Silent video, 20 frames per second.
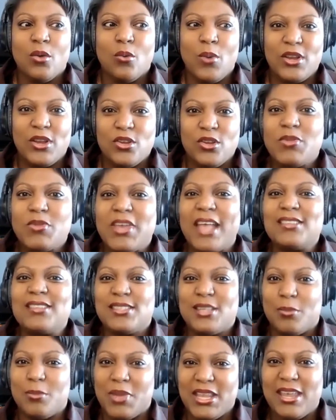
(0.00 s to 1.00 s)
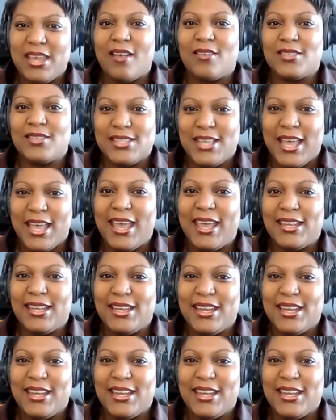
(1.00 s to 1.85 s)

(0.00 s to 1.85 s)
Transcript: when you get somebody else in,